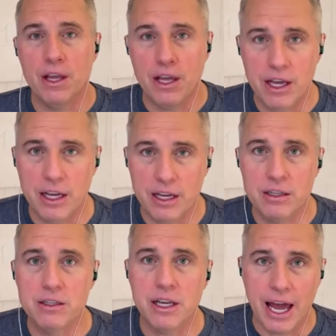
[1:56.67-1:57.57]
it
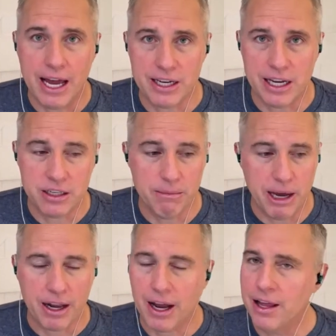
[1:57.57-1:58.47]
is
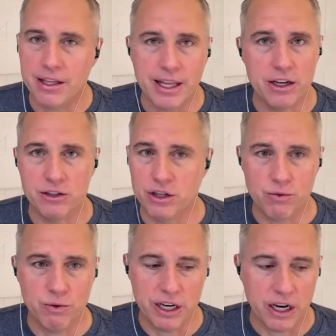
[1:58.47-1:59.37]
anti-Semitic. I think that is just
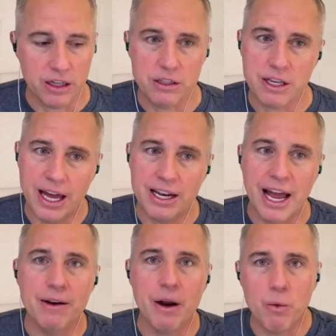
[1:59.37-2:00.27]
ridiculous. And
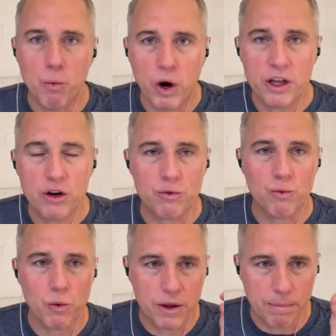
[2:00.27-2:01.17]
and and what you're the